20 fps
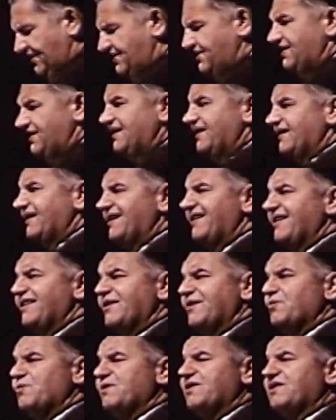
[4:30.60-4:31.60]
changes, the
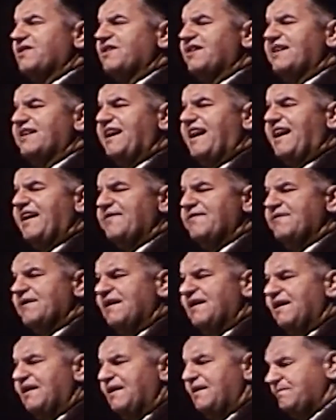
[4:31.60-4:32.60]
polling industry
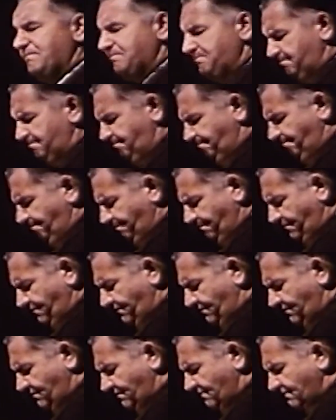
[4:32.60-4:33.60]
likely faces even
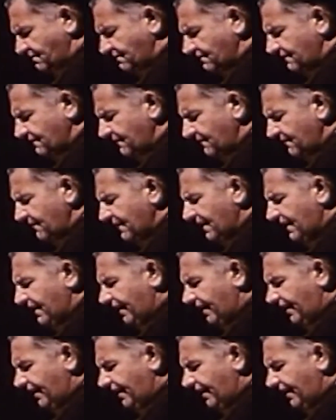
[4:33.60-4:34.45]
bumpier years ahead.